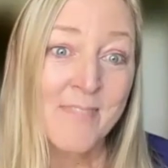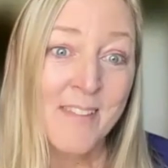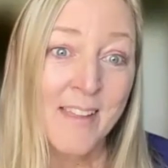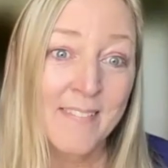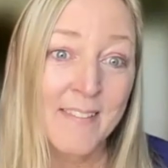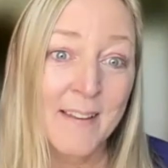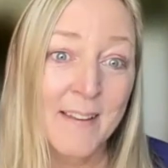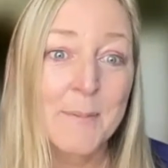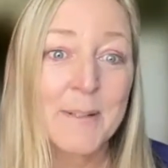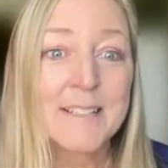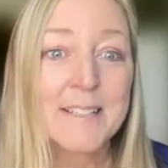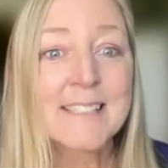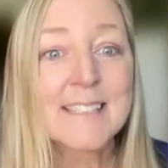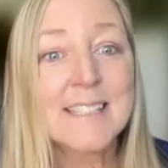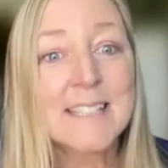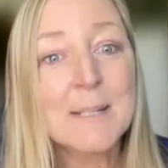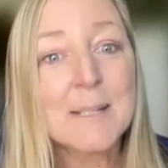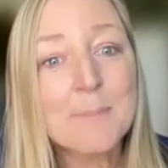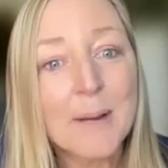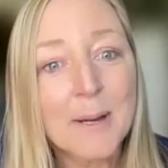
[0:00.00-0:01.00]
that I'm going to
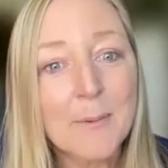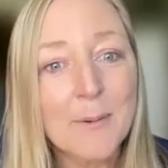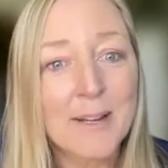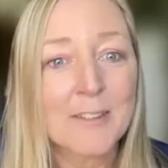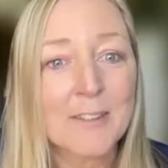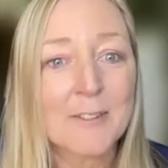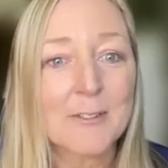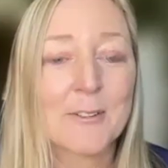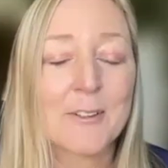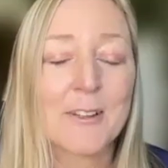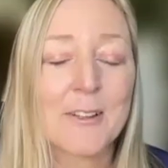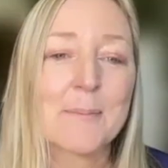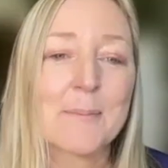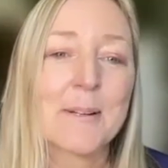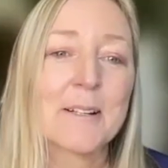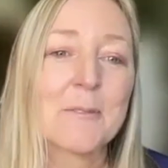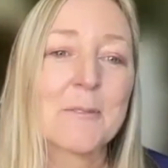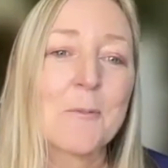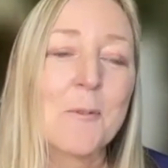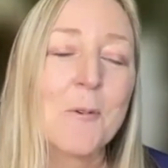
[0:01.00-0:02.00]
see my way through, that I'm going
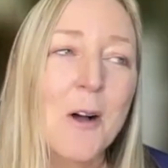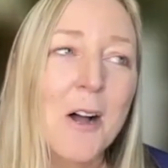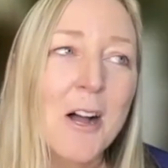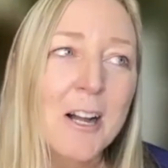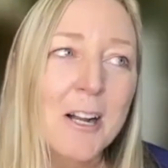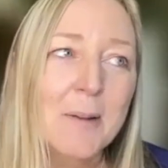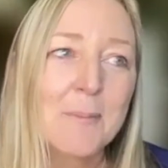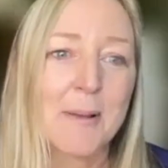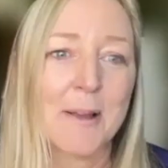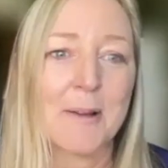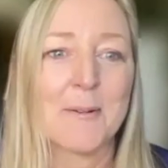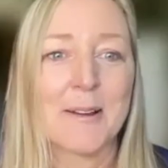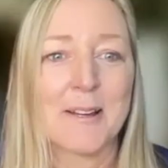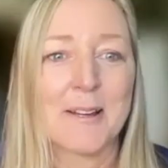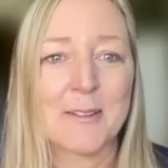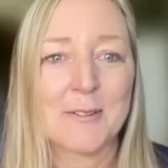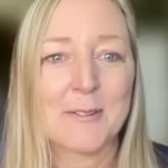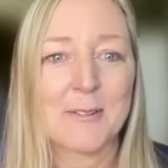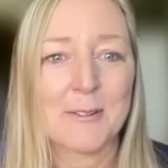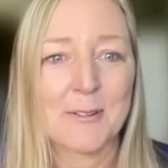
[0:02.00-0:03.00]
to walk my way
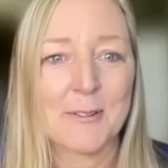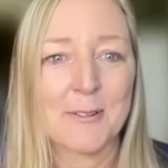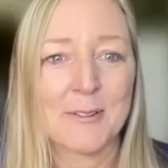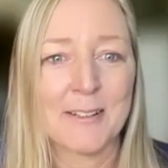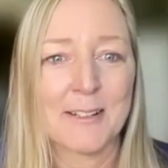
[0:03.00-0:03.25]
through,